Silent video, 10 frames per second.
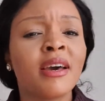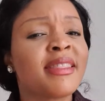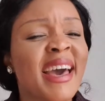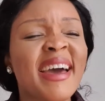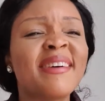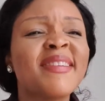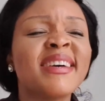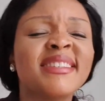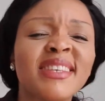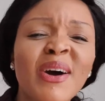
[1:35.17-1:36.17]
There
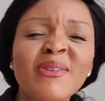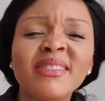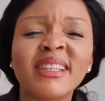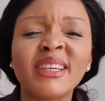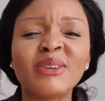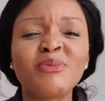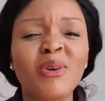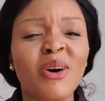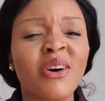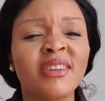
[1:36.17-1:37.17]
is only
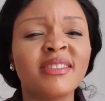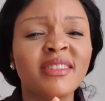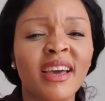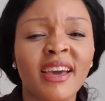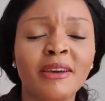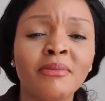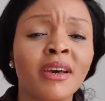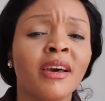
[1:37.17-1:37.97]
one name.